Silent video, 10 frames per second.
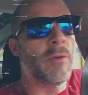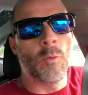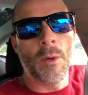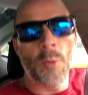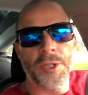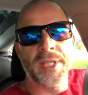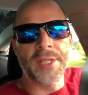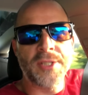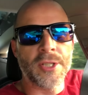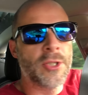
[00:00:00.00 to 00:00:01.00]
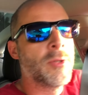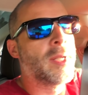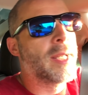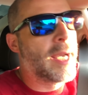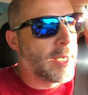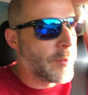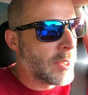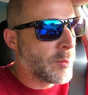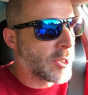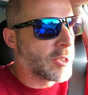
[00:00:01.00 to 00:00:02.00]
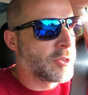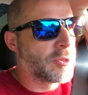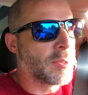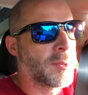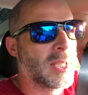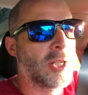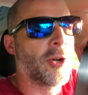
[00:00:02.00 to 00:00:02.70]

have one more test to do on the highway. We're gonna do something in